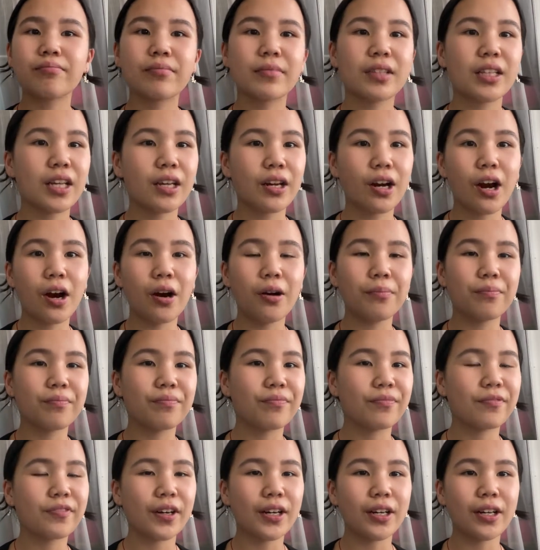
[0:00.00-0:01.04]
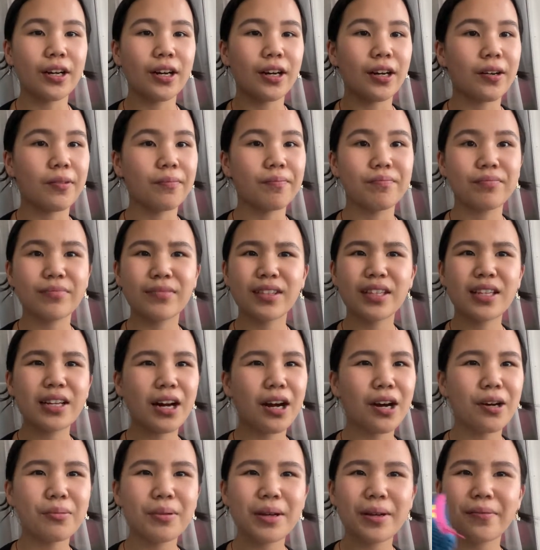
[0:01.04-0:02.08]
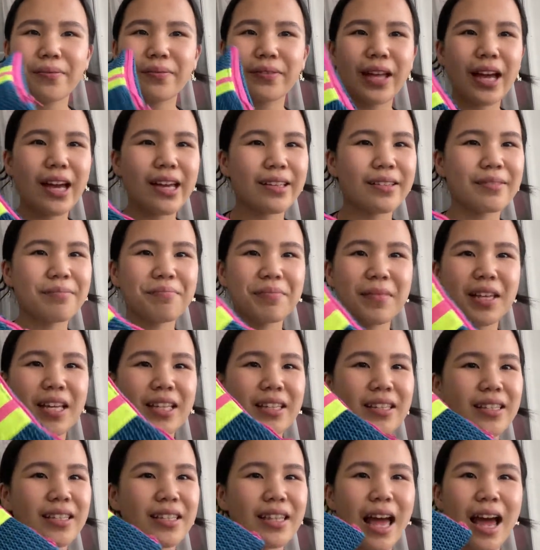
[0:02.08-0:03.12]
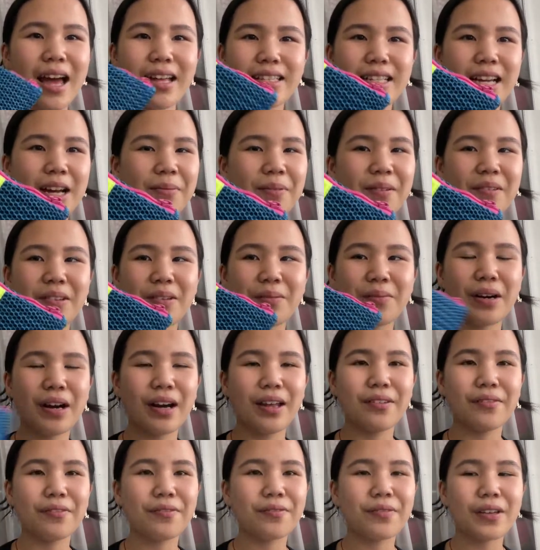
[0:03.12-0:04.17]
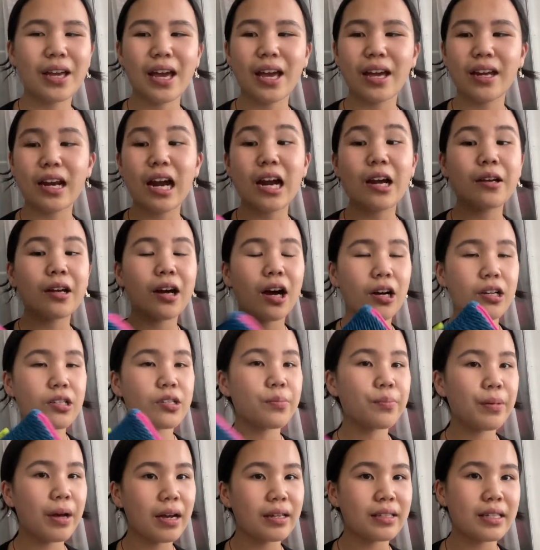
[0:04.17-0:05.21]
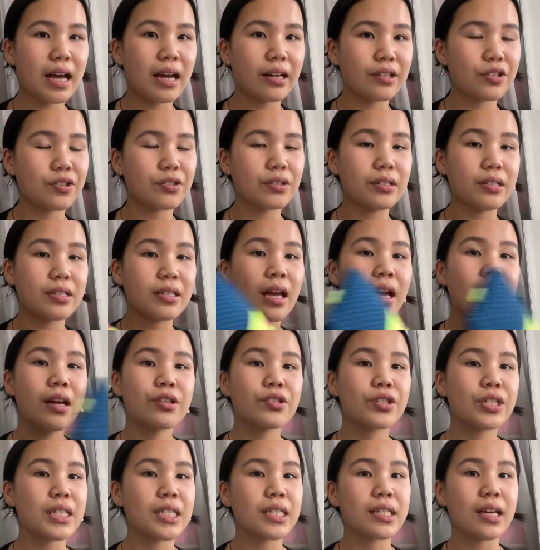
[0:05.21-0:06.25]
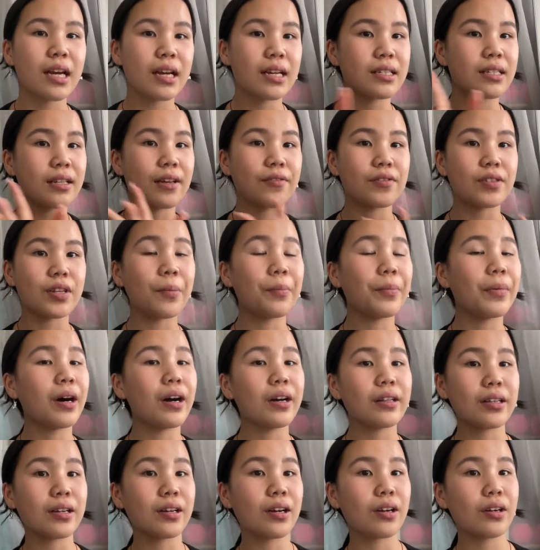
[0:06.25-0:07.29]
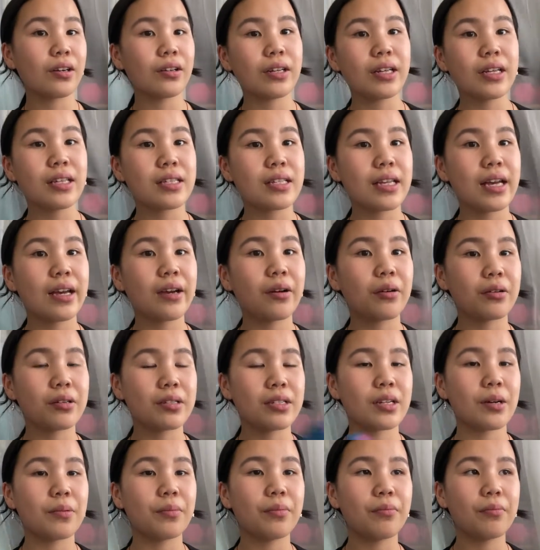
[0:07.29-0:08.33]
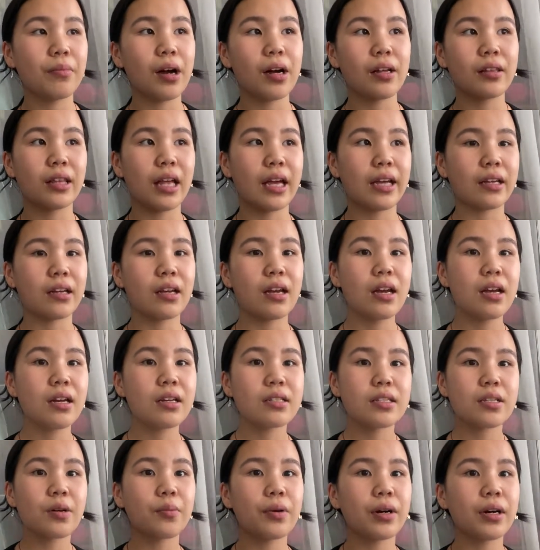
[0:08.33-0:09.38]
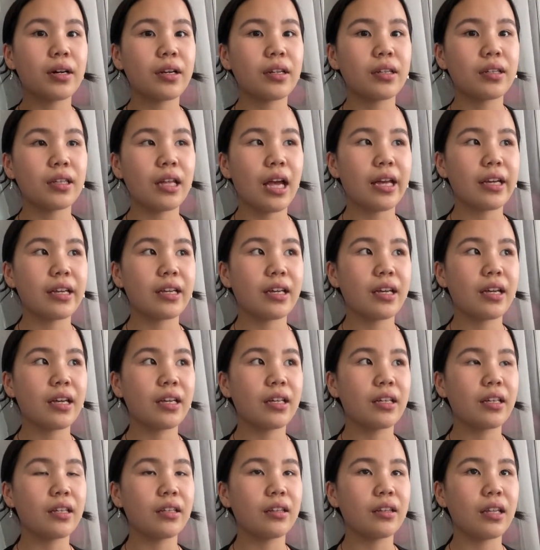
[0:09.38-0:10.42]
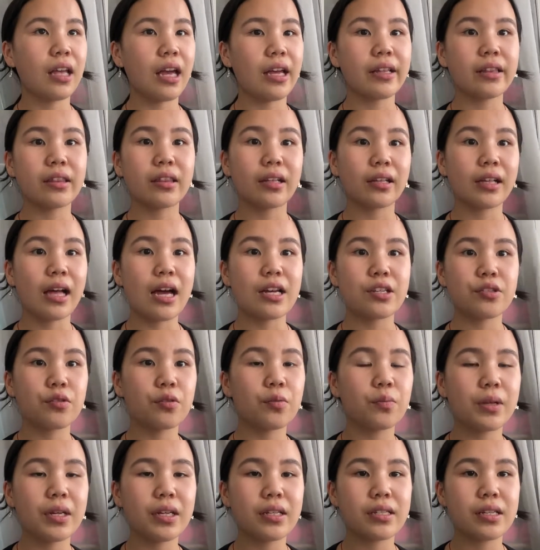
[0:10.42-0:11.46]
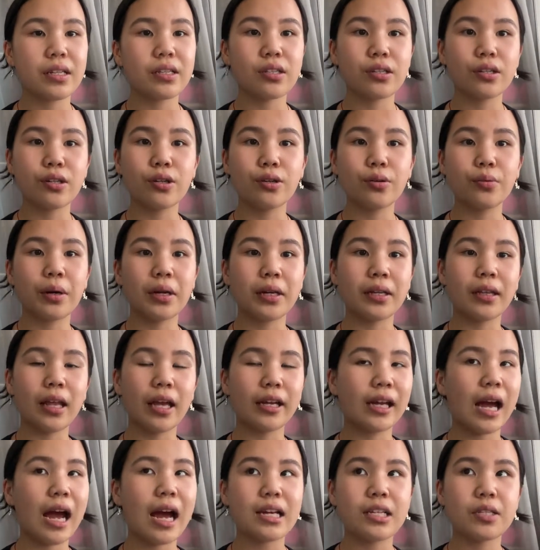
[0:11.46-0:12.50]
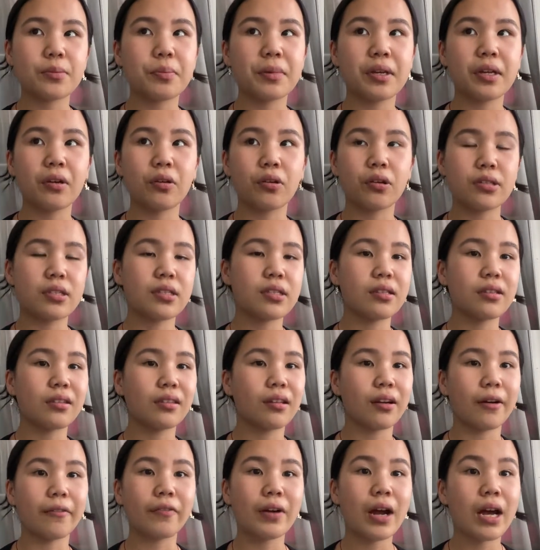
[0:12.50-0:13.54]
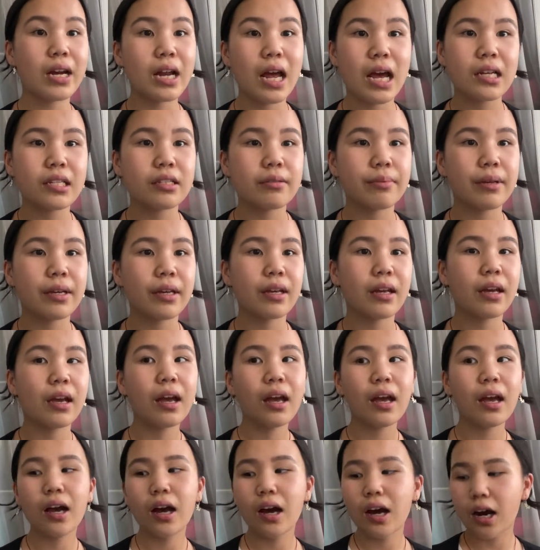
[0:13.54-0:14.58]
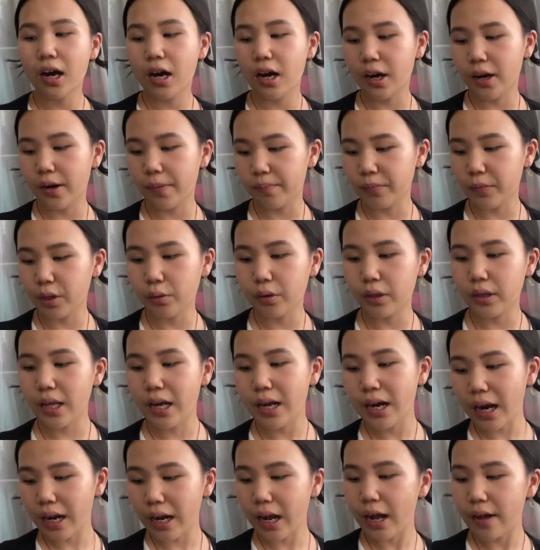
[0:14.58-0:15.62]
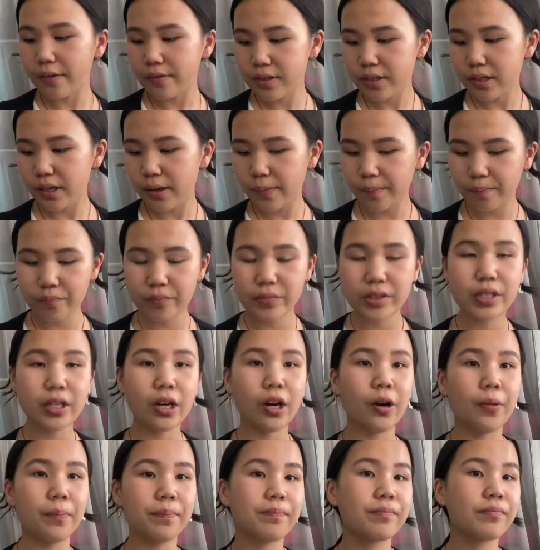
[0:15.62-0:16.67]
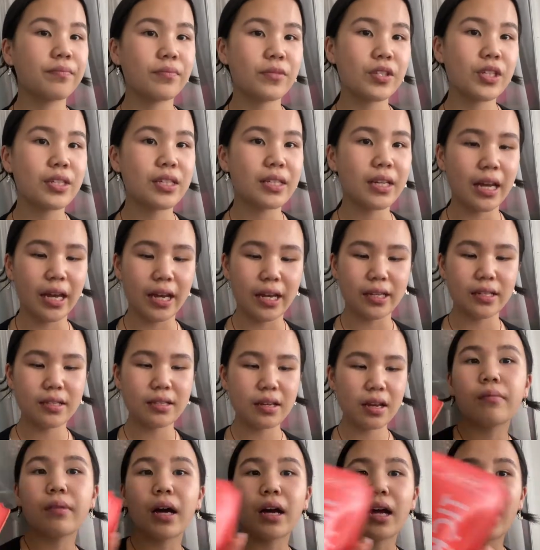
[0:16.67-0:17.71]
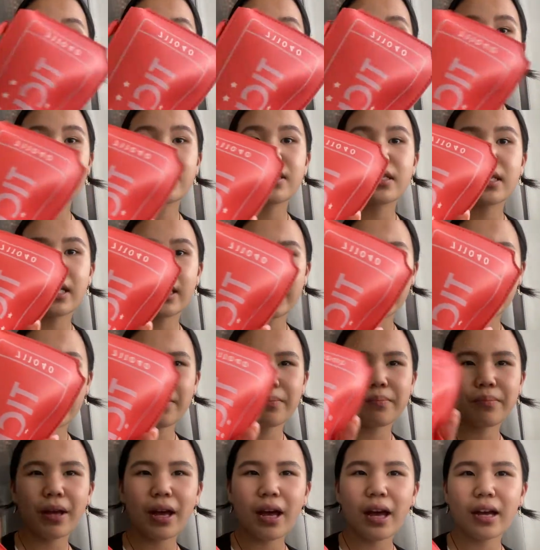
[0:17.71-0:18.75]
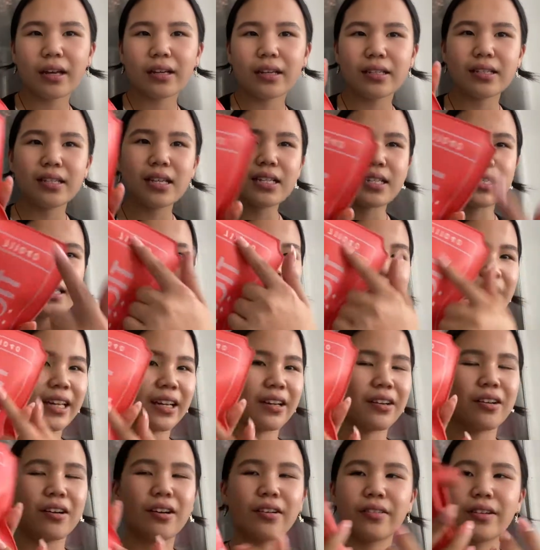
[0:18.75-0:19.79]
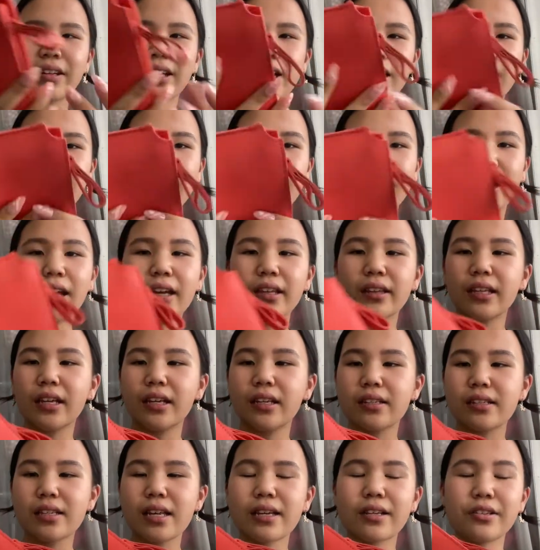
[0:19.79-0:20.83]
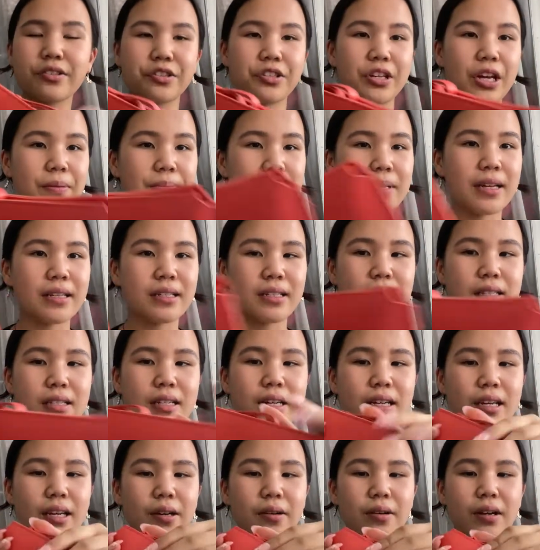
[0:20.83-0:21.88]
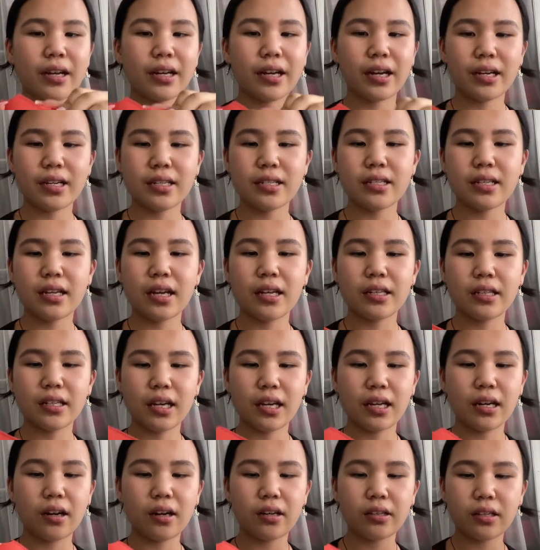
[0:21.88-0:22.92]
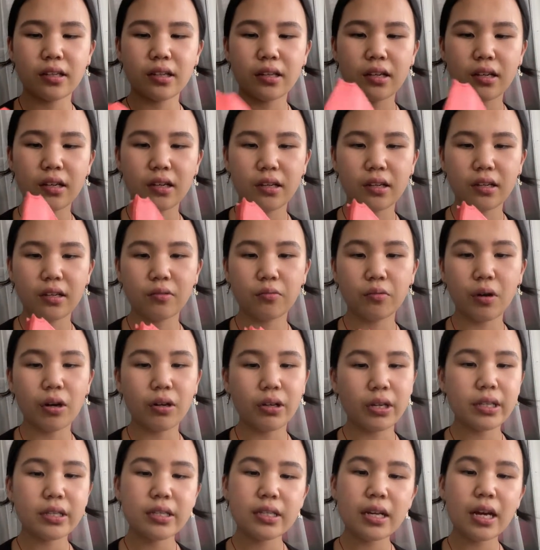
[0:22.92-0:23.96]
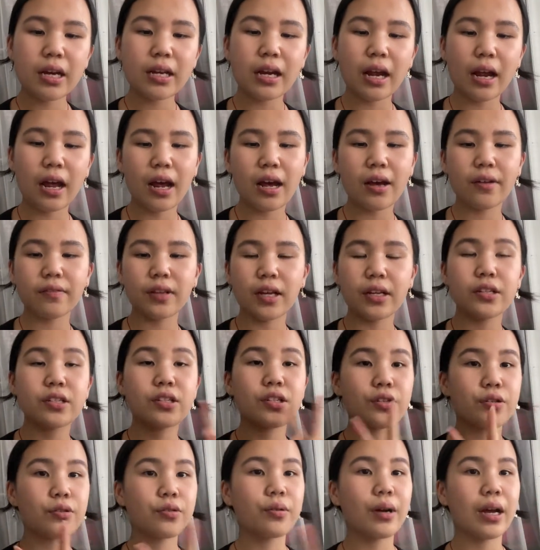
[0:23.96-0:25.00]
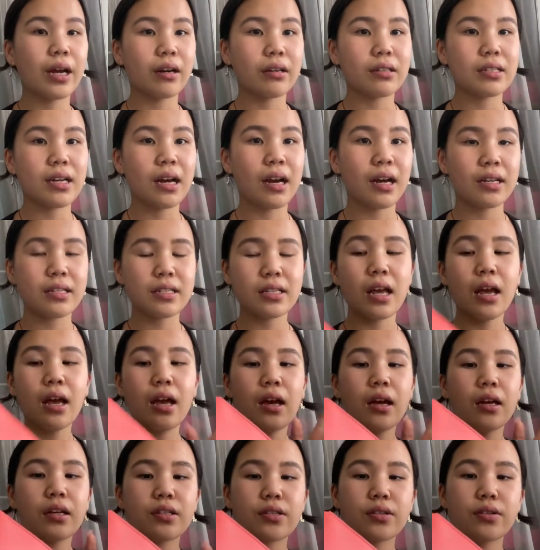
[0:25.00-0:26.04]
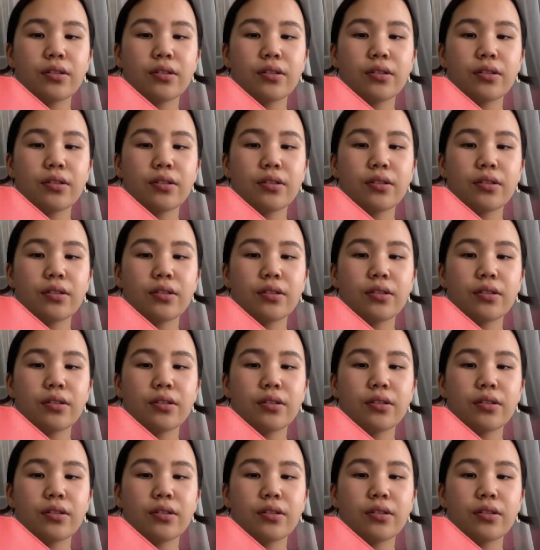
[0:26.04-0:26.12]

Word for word: you know for your you know if like if that time of the month and I also packed extras just in case if some other girl needs it or some like someone like in like the classroom needs it too and like ask me or their friend asked me um, knowing that I have some so just in case I have this ticket bag it says ticket on here and then it's like shaped as a ticket I guess and then on the well inside I have like two hair ties two